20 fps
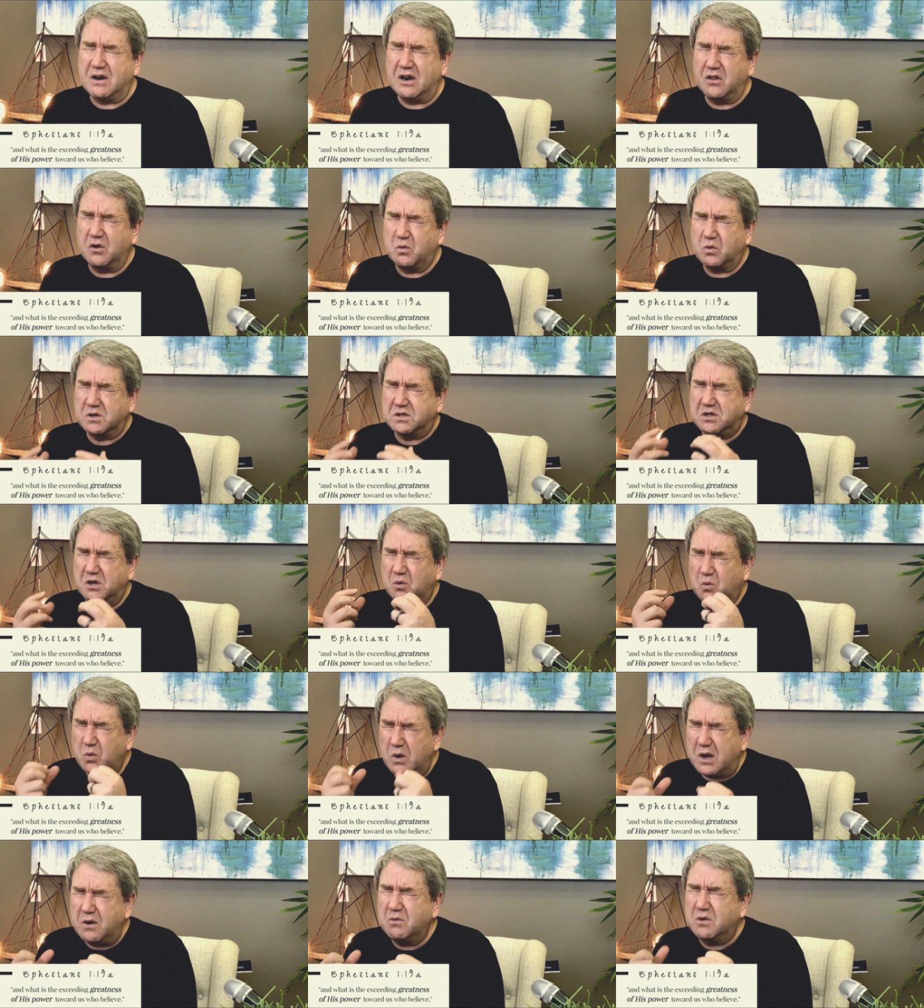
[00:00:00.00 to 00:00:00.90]
other words that
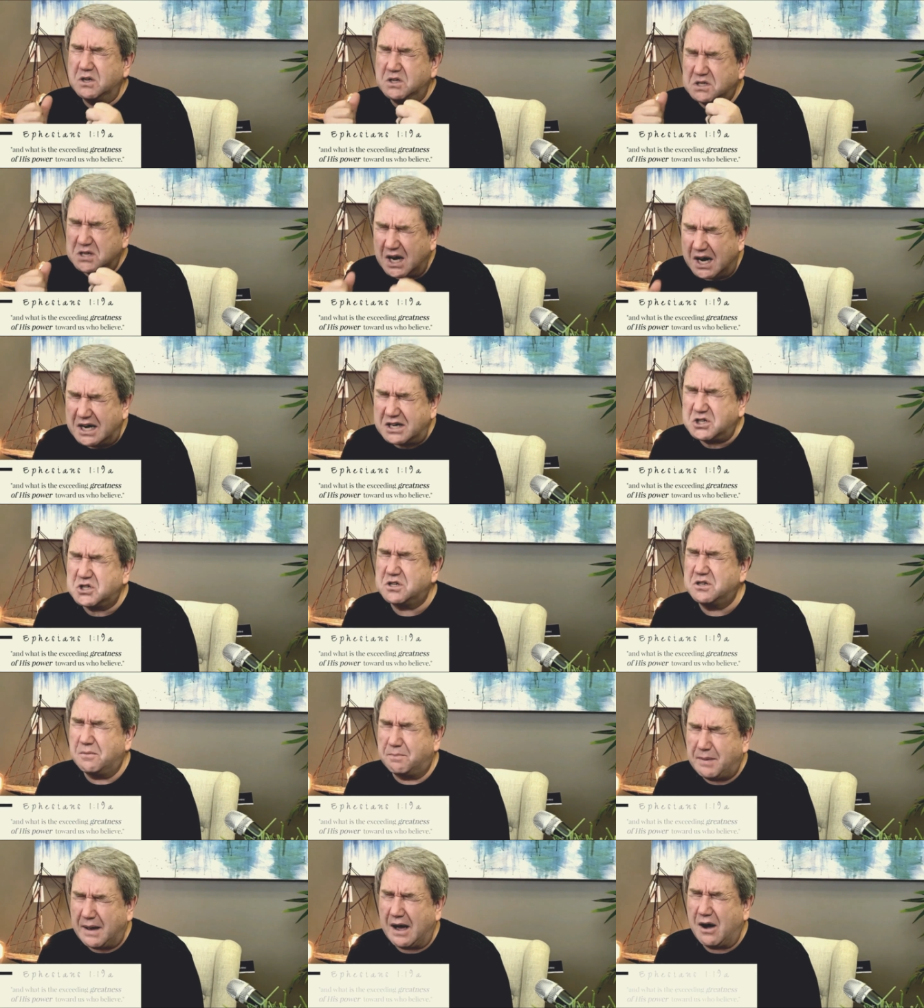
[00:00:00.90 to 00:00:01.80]
we would touch the
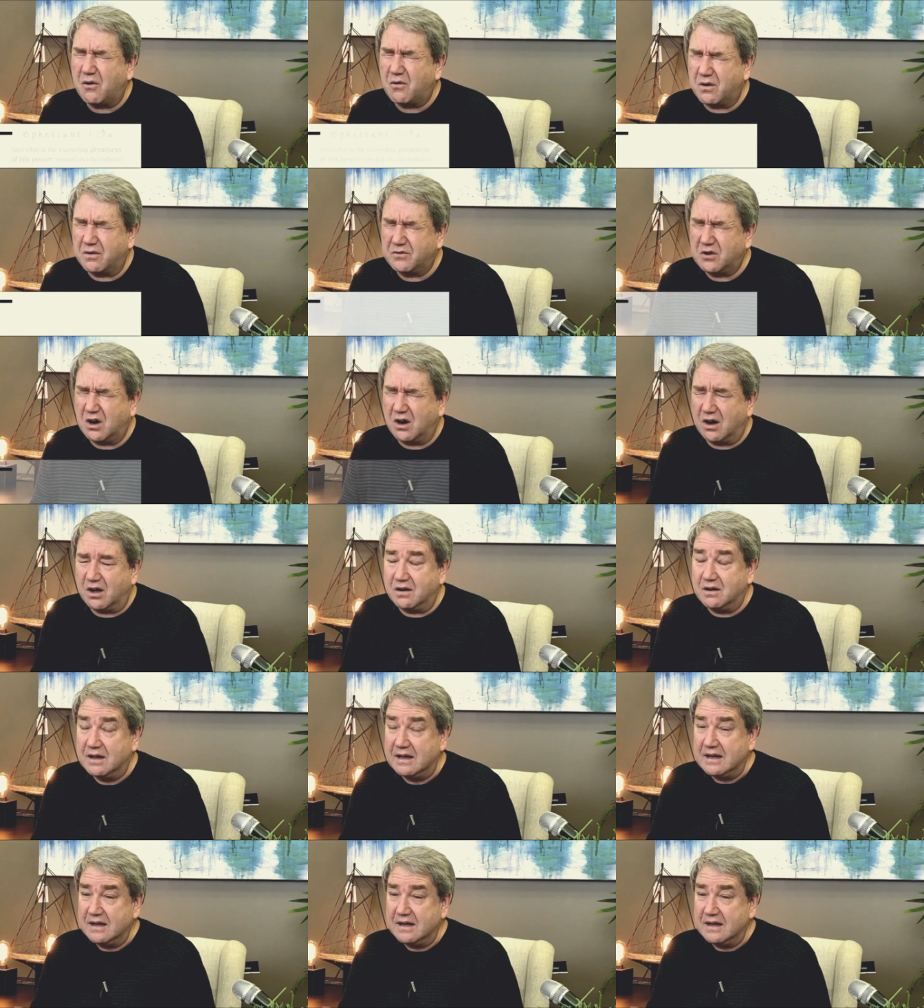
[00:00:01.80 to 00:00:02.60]
power of god